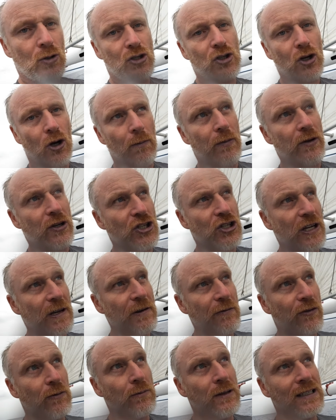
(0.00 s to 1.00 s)
stop the
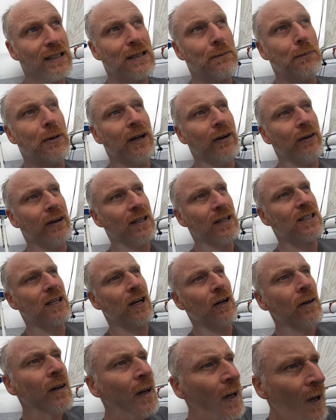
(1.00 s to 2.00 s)
sheet from disappearing.
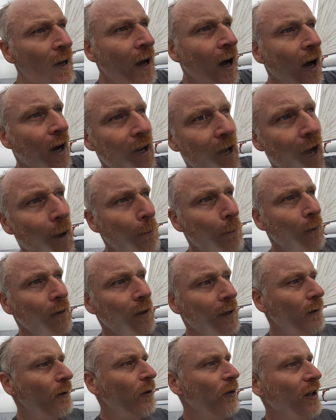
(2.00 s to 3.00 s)
So a couple
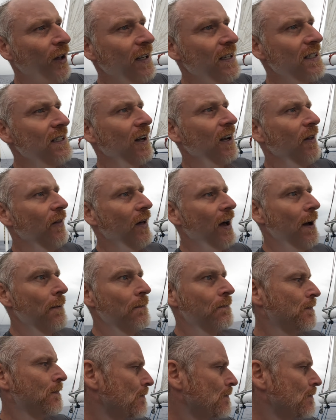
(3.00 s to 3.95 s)
little things like that.